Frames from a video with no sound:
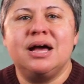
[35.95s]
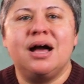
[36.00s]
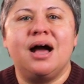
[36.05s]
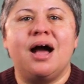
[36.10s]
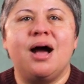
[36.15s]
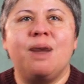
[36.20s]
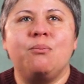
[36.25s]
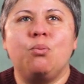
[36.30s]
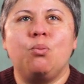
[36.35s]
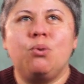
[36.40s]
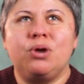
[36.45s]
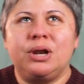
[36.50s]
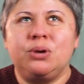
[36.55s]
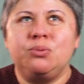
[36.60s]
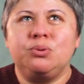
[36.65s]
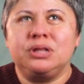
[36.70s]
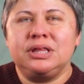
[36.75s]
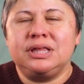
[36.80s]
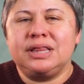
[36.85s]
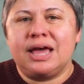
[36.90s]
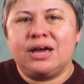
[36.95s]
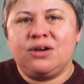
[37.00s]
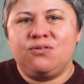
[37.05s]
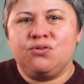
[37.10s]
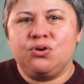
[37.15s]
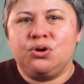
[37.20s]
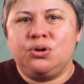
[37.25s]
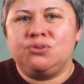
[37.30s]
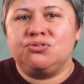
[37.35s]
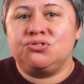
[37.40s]
What I'd really like
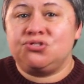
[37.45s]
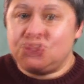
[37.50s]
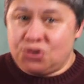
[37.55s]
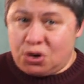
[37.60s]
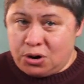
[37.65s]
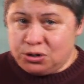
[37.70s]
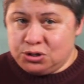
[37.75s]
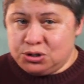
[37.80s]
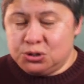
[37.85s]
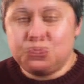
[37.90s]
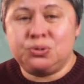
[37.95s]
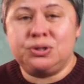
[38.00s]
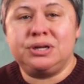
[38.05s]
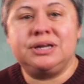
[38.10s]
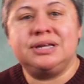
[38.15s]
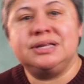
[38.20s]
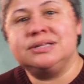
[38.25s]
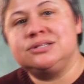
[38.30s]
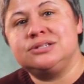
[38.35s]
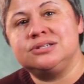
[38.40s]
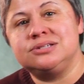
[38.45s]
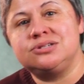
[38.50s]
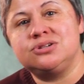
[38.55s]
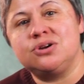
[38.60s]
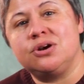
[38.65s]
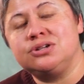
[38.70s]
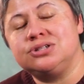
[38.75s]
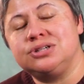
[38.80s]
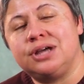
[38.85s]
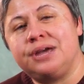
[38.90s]
for you to start doing is to
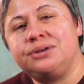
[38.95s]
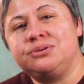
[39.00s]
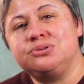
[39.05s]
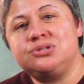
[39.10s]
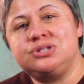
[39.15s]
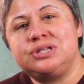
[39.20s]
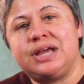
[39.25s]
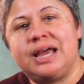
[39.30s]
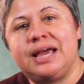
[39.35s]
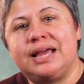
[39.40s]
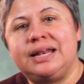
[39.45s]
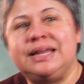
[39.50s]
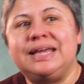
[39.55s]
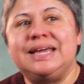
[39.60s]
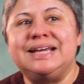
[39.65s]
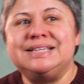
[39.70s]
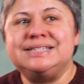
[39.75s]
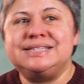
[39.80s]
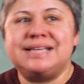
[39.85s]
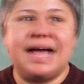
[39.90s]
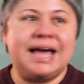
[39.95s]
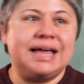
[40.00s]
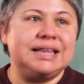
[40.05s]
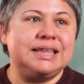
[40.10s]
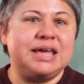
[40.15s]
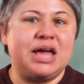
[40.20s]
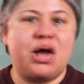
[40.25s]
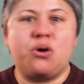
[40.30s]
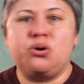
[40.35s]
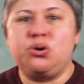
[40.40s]
start to understand
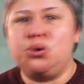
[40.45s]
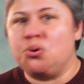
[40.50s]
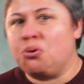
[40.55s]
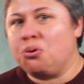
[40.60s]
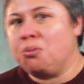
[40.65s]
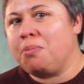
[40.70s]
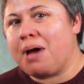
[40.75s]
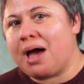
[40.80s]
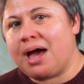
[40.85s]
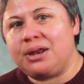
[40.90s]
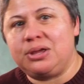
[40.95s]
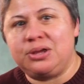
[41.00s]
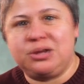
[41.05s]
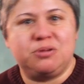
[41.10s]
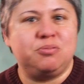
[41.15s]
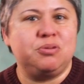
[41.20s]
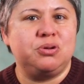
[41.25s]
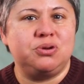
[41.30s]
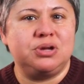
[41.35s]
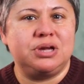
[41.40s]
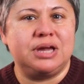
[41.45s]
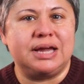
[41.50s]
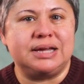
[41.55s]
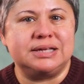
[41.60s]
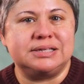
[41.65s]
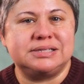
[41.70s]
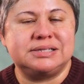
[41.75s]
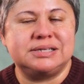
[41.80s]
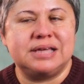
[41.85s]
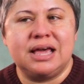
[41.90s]
exactly how your body
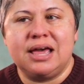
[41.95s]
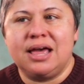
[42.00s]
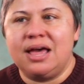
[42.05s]
communicates.